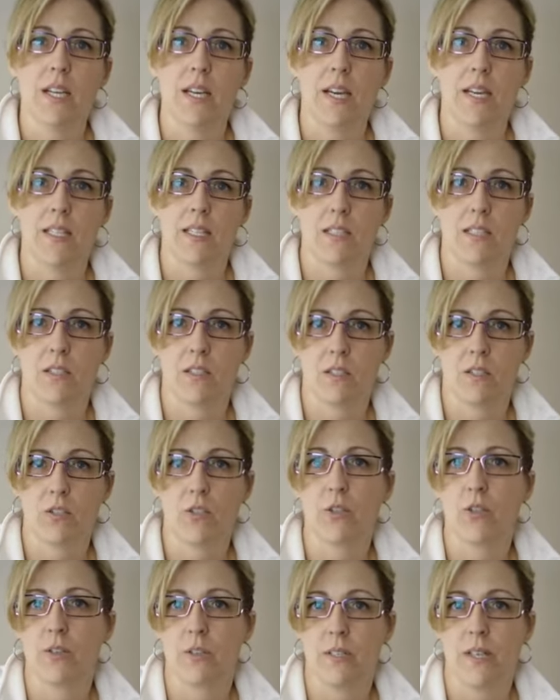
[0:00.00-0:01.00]
is
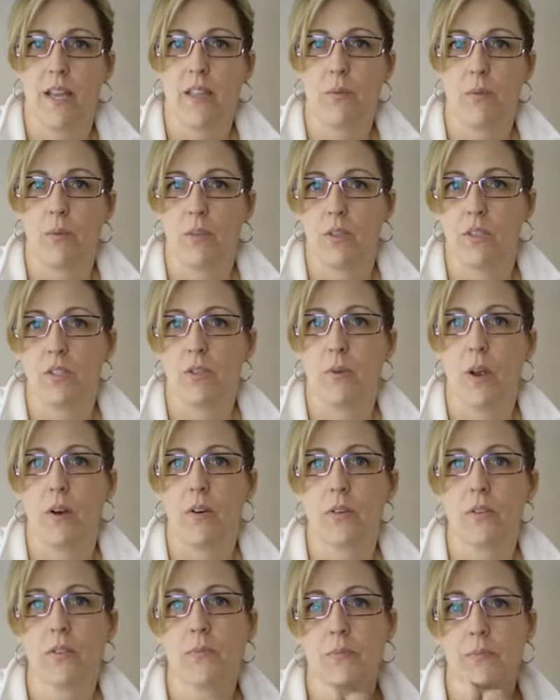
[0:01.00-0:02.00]
certain death within 2
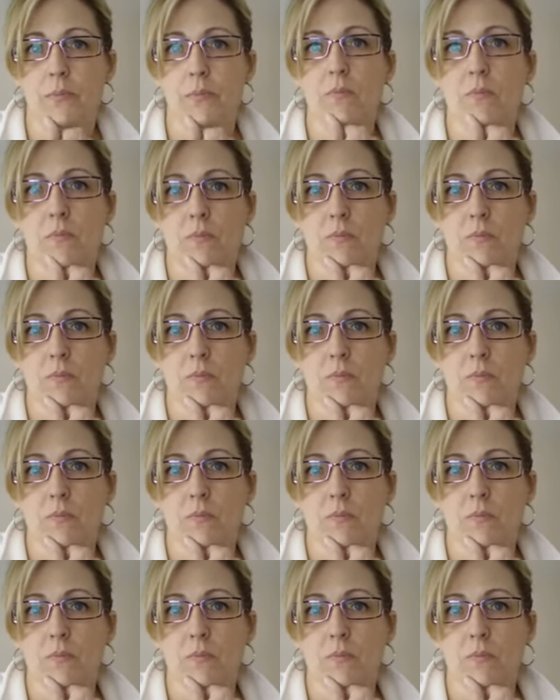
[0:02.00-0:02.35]
hours.